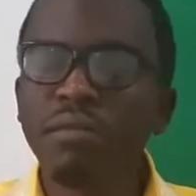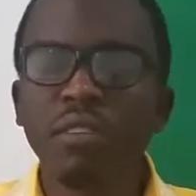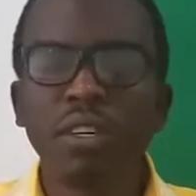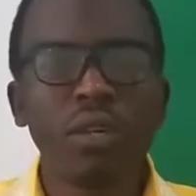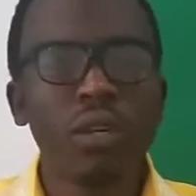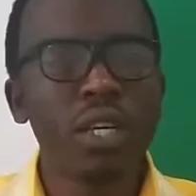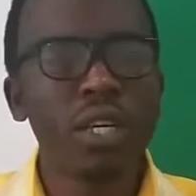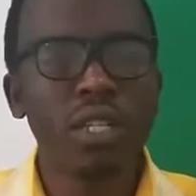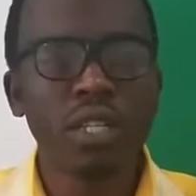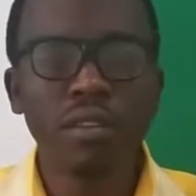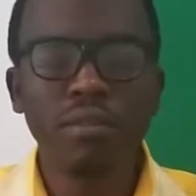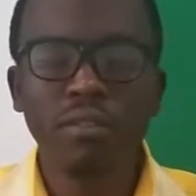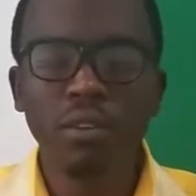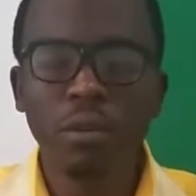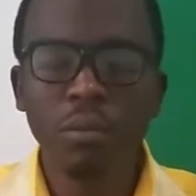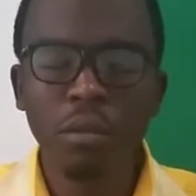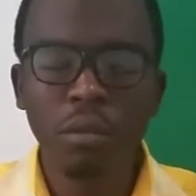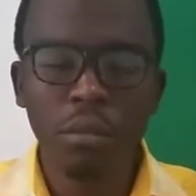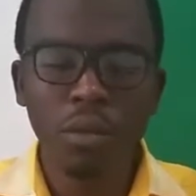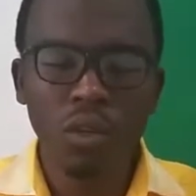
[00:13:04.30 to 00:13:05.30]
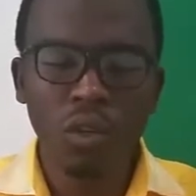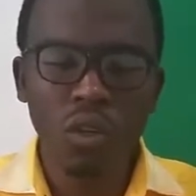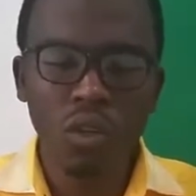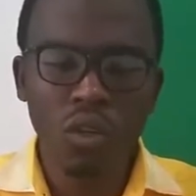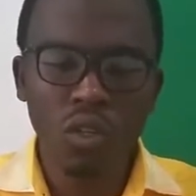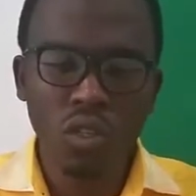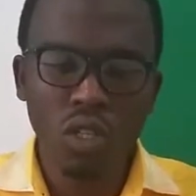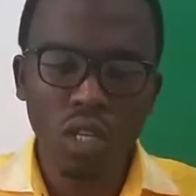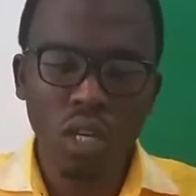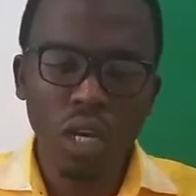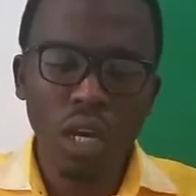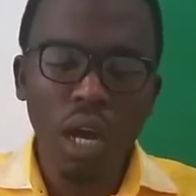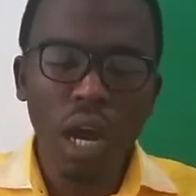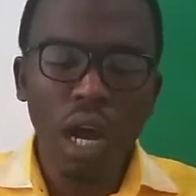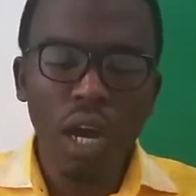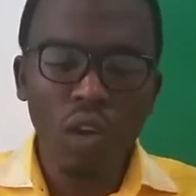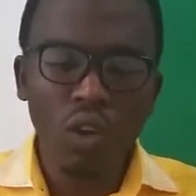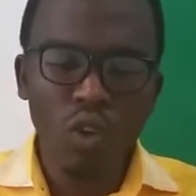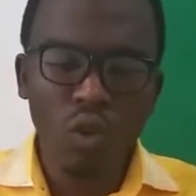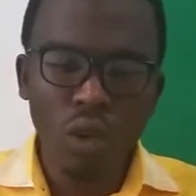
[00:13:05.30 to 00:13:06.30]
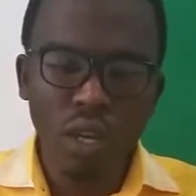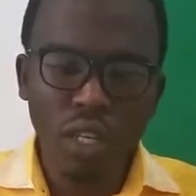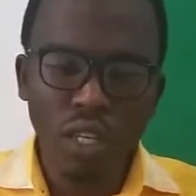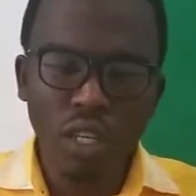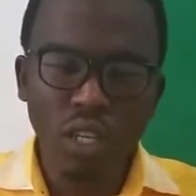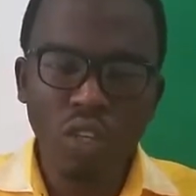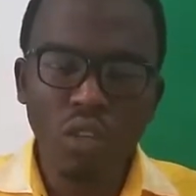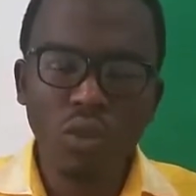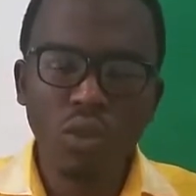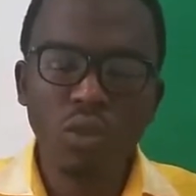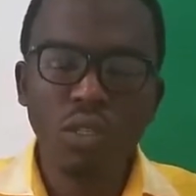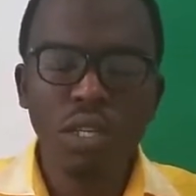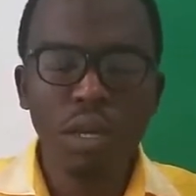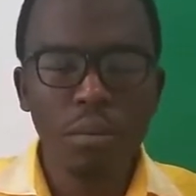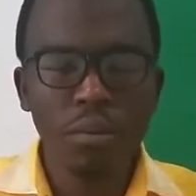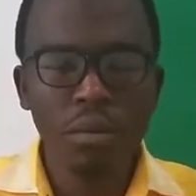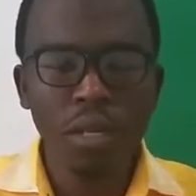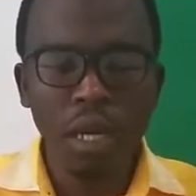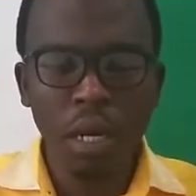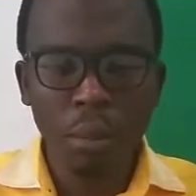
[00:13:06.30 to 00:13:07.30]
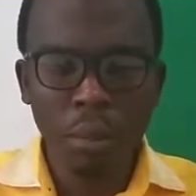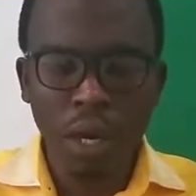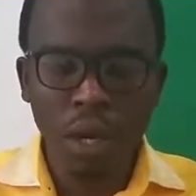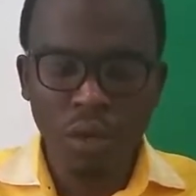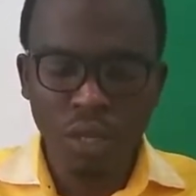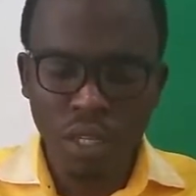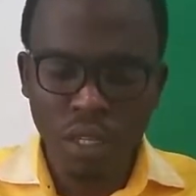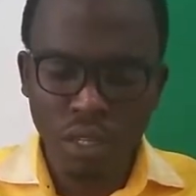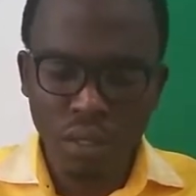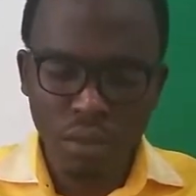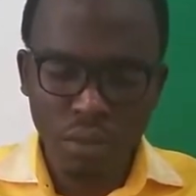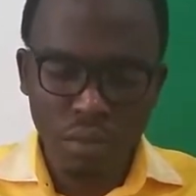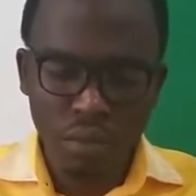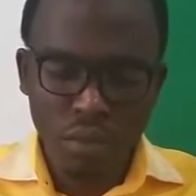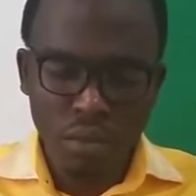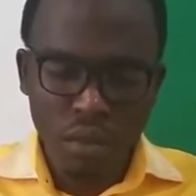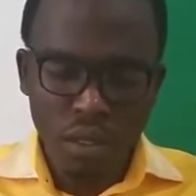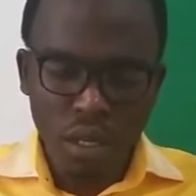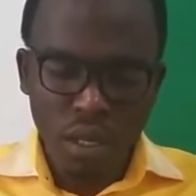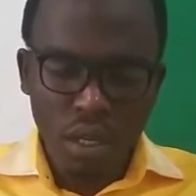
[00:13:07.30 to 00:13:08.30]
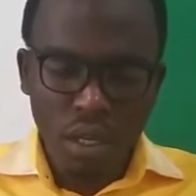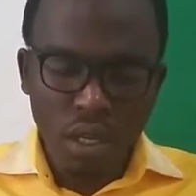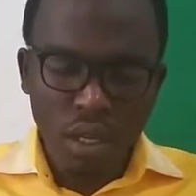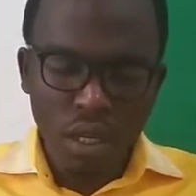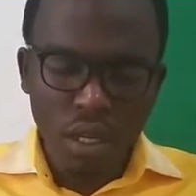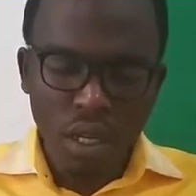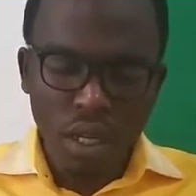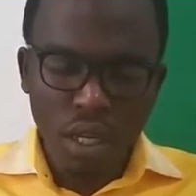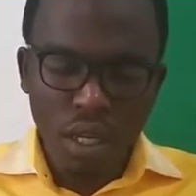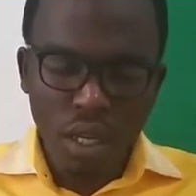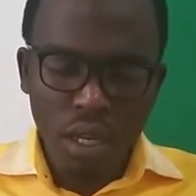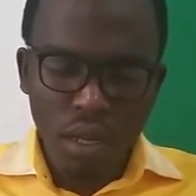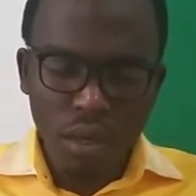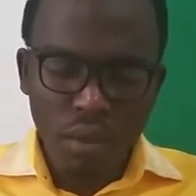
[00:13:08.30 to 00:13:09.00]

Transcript: very easy for me, because I already knew something about it. And